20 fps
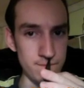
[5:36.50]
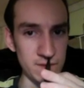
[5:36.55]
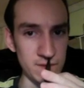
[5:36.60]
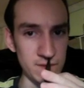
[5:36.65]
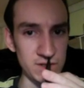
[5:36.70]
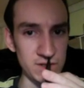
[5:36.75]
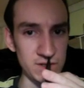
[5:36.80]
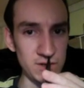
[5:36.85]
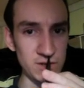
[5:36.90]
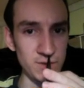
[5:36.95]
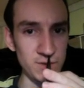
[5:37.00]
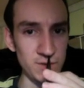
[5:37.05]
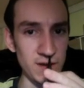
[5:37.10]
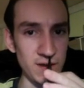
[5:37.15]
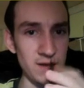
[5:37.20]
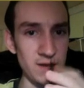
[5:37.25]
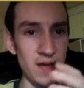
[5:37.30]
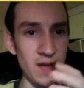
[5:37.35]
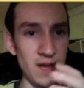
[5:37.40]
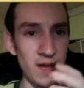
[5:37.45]
Excuse me.
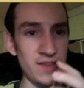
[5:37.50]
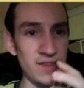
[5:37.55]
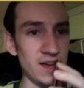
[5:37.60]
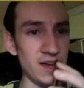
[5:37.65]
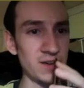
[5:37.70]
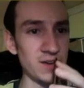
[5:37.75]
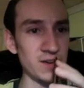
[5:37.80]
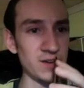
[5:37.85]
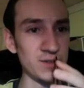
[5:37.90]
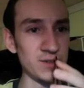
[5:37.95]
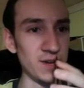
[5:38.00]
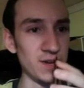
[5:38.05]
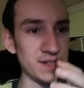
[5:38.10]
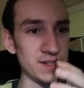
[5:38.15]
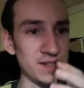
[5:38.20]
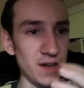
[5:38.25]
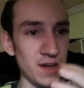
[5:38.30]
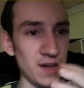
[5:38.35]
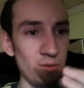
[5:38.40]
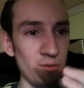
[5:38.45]
I think I don't do any
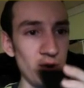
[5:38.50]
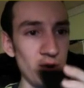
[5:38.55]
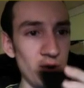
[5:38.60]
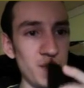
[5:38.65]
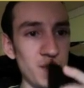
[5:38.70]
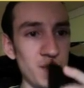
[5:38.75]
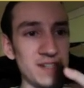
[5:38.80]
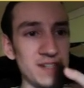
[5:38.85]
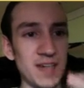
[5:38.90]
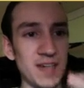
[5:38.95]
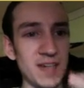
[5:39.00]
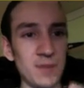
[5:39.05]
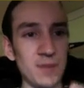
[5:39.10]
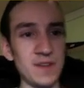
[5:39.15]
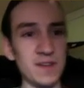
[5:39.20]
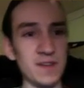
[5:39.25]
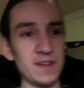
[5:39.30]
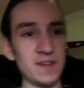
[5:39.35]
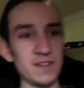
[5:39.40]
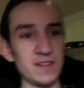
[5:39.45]
sideboarding. I mean, it's
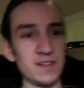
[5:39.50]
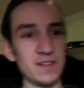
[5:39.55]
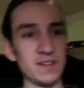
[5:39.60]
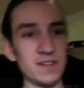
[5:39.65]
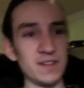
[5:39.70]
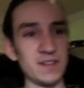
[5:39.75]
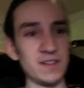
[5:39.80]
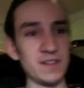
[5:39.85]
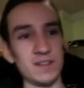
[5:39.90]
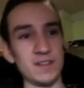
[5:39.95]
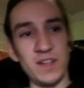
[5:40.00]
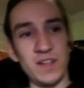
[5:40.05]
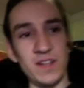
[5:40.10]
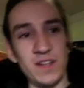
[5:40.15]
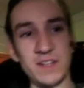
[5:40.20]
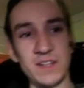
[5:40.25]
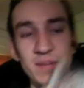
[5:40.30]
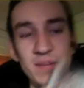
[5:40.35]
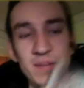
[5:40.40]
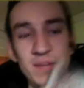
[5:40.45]
tempting to bring in
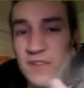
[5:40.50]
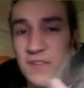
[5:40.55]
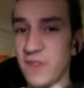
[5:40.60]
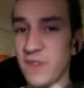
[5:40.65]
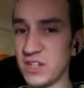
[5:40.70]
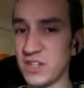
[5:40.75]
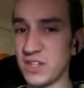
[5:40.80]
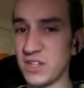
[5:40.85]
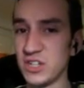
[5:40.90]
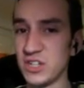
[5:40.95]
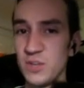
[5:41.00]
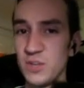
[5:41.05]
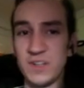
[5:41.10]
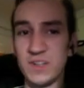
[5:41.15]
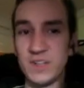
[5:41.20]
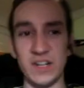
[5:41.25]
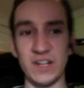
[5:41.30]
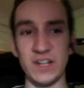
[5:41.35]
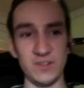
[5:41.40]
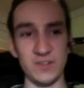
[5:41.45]
something like Face Shield to
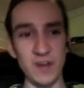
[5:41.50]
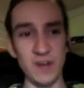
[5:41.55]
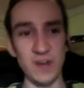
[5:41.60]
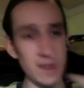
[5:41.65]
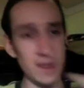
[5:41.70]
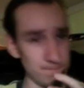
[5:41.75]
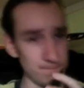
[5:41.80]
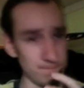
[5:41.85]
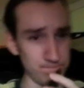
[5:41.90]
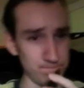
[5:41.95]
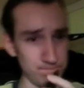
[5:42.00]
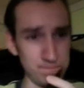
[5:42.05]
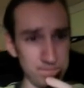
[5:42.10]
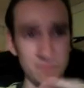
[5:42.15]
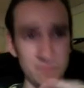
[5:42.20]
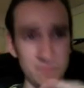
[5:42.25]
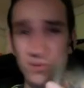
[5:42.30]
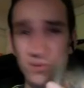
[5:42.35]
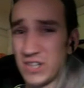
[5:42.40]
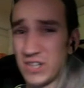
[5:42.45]
protect
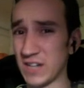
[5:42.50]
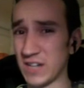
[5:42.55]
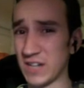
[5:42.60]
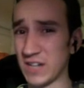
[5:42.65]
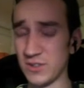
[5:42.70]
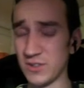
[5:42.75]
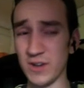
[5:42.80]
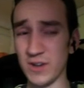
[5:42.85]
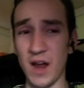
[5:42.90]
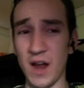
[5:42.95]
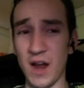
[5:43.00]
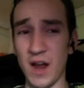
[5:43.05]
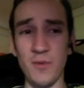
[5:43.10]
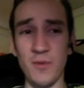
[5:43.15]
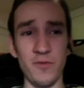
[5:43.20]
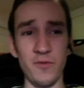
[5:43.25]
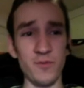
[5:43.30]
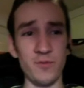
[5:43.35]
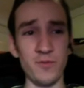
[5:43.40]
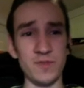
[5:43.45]
your
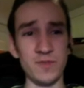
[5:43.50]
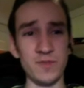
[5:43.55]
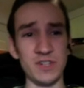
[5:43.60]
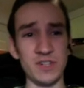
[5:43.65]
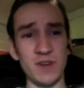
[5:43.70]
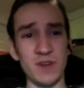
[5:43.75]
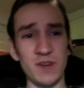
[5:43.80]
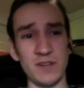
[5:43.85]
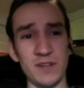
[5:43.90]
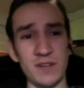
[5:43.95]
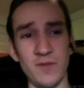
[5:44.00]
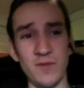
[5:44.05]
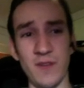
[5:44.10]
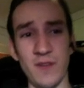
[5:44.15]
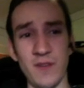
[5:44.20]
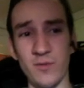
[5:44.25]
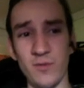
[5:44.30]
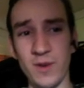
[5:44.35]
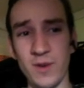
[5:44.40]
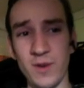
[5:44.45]
combo from Destructive
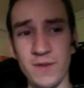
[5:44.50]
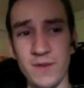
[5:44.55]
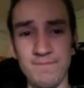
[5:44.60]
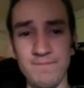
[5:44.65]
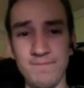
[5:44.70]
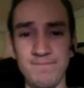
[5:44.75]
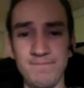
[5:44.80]
Revelry.